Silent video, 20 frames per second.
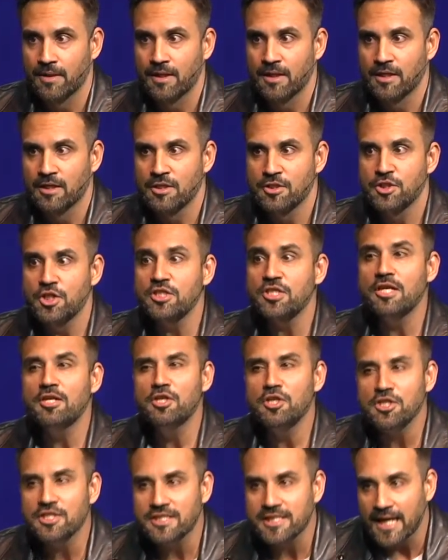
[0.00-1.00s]
Just
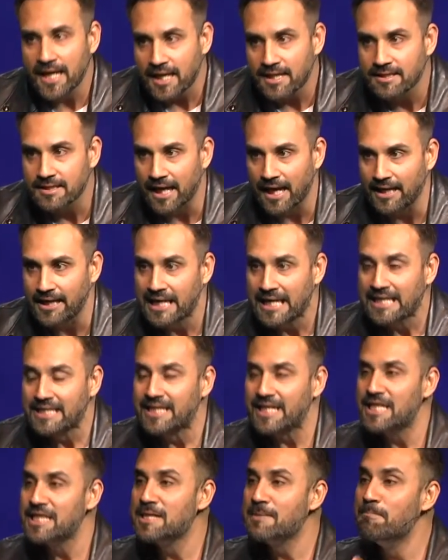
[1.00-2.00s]
understand that
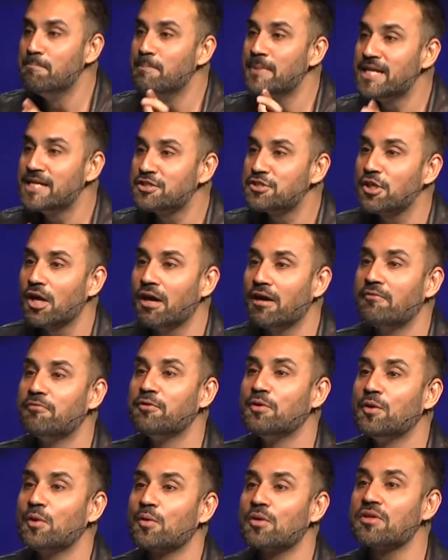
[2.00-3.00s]
in the midst of
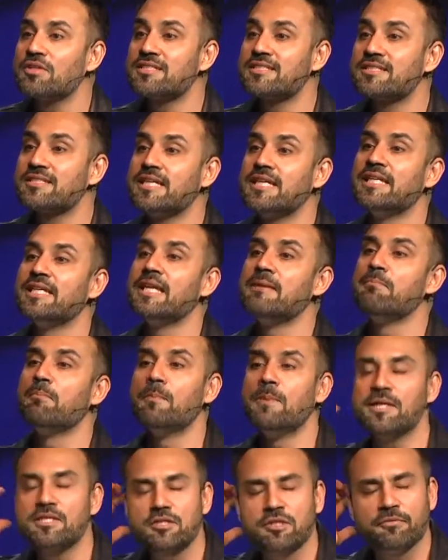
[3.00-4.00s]
your sin, in the
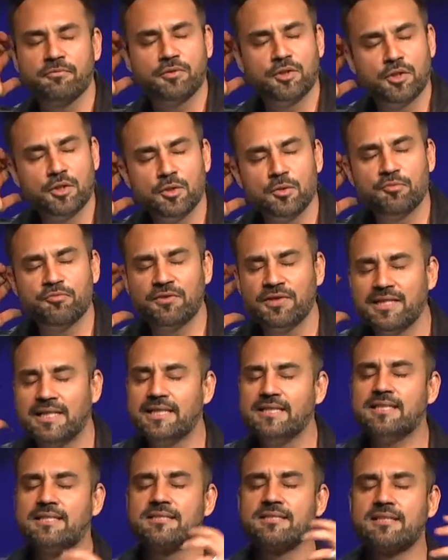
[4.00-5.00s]
midst of you feeling
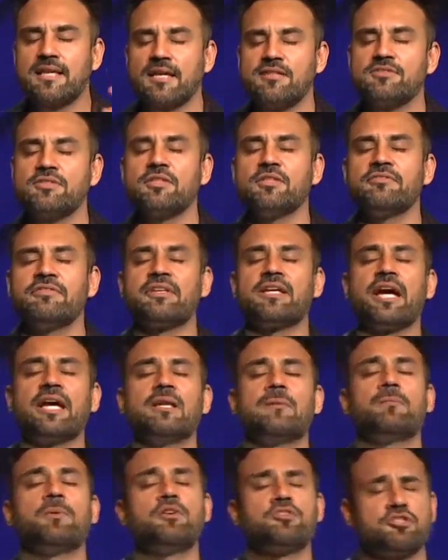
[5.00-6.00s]
disgusted of the kind of
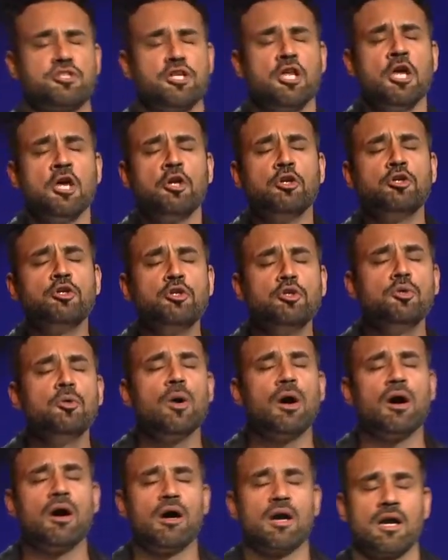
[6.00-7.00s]
person you
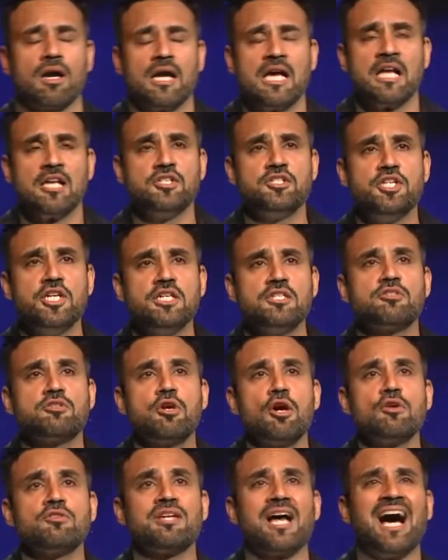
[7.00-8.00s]
are, Jesus
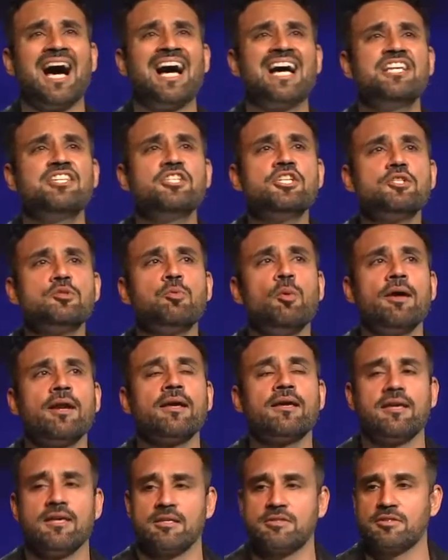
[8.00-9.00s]
goes, I just want to
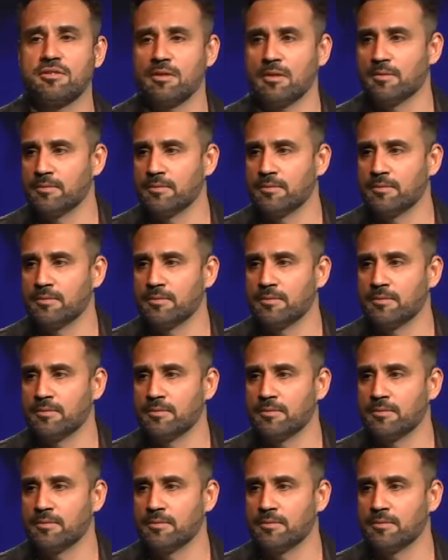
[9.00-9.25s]
kiss you.